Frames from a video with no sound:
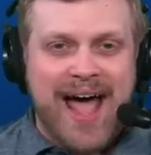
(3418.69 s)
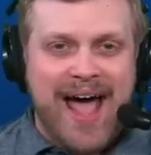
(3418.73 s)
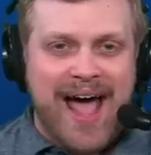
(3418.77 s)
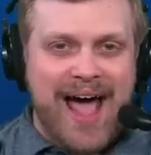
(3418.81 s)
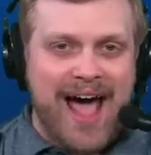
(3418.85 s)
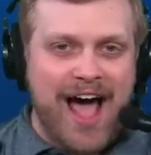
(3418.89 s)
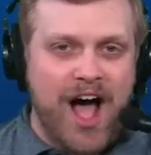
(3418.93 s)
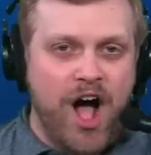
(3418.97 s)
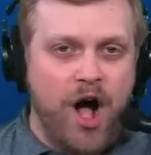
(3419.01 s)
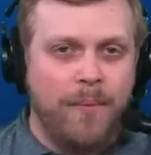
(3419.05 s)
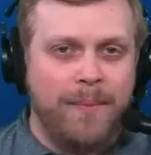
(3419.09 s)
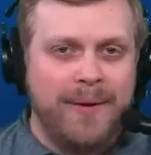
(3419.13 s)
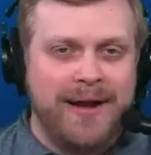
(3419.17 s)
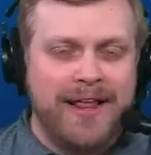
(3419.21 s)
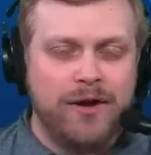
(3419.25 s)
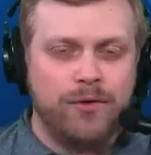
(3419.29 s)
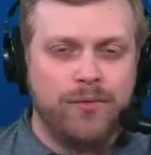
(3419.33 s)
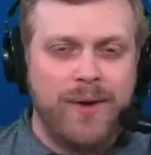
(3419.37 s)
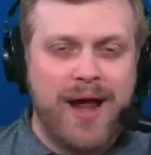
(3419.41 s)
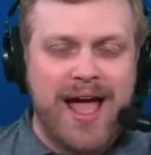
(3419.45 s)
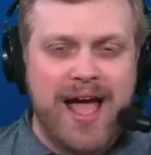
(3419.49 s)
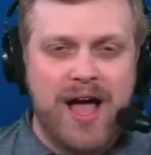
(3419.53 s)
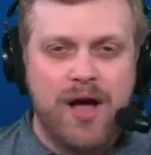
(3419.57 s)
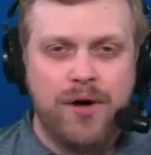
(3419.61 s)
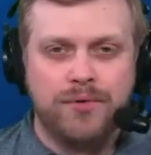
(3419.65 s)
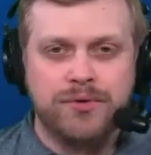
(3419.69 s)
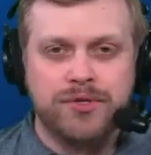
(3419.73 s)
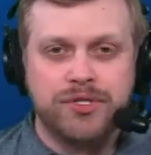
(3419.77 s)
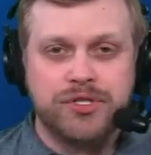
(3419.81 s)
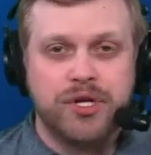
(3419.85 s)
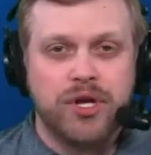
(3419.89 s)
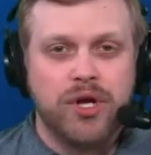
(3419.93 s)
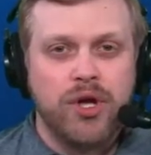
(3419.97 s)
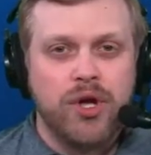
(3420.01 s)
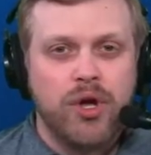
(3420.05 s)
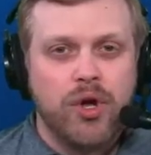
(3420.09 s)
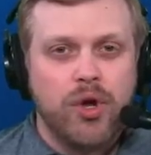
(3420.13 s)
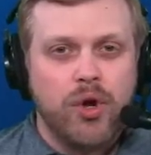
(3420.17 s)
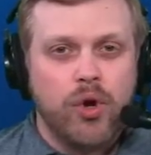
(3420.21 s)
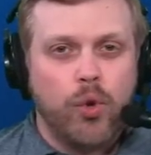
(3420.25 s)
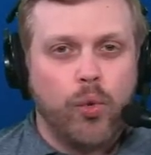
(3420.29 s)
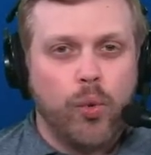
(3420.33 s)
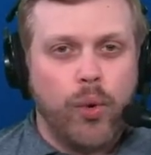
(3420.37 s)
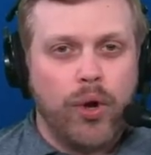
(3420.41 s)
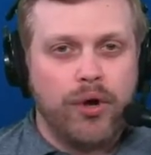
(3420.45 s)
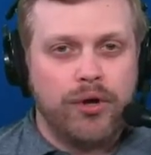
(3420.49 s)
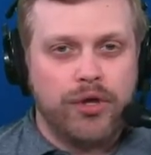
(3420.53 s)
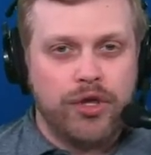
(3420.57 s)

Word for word: How many rounds will